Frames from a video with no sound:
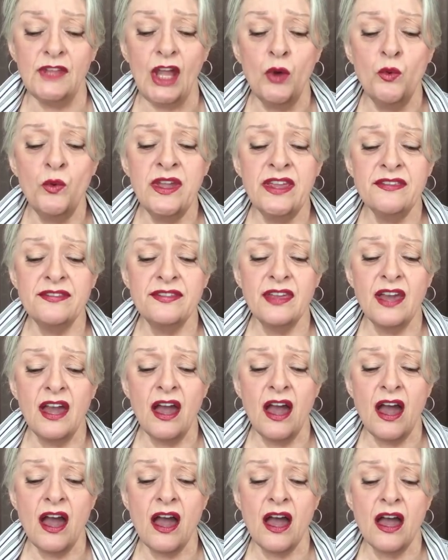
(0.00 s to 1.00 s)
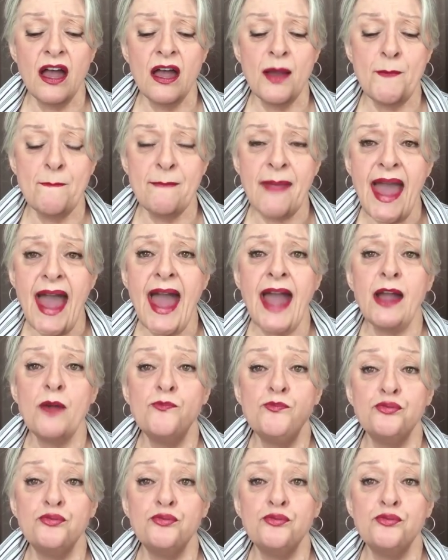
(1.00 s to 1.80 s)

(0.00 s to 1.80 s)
with Mac